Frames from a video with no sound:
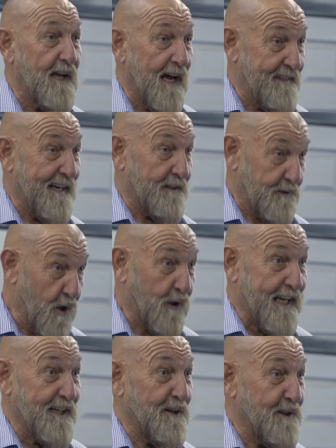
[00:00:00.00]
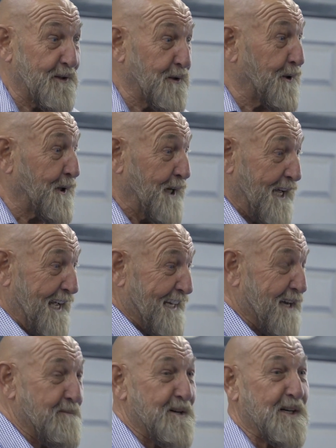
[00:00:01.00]
And then knocking at the door
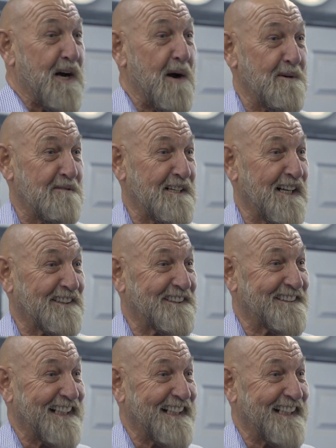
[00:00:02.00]
comes a carbon reduction